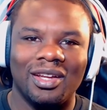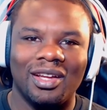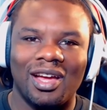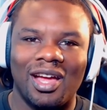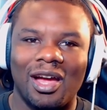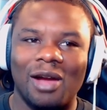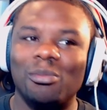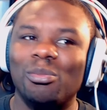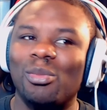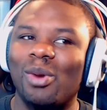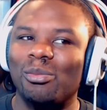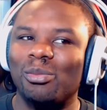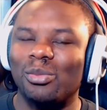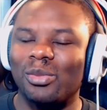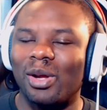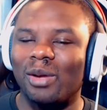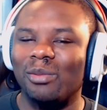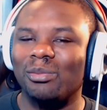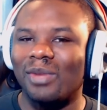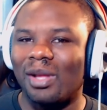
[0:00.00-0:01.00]
I'm, I'm,
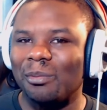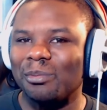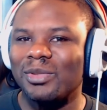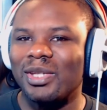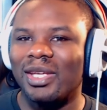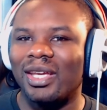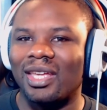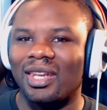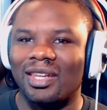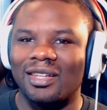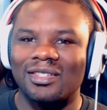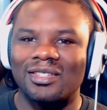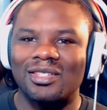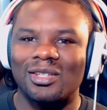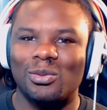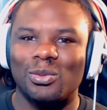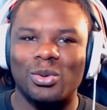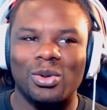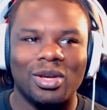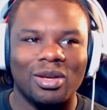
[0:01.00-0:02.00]
I'm, I'm digging it. So
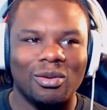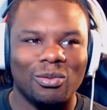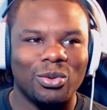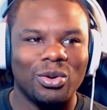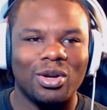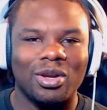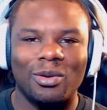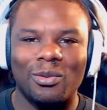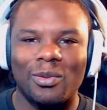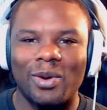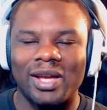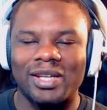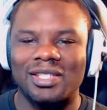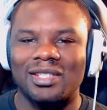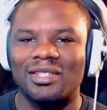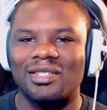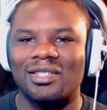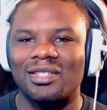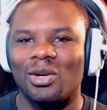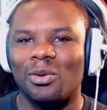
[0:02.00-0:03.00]
we can, we're gonna watch
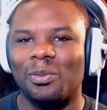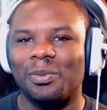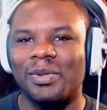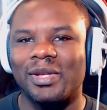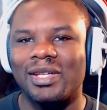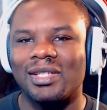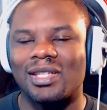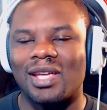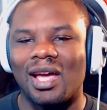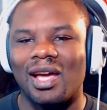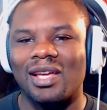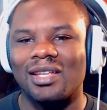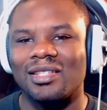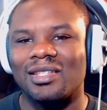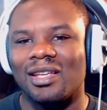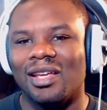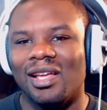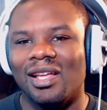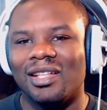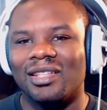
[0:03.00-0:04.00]
it. So please, guys,
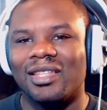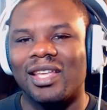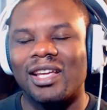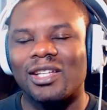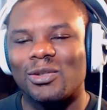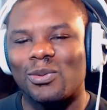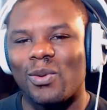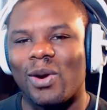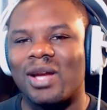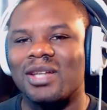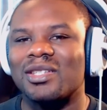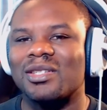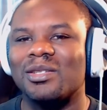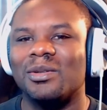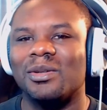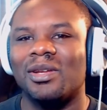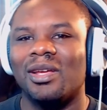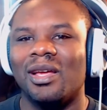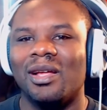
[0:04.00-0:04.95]
thanks for watching.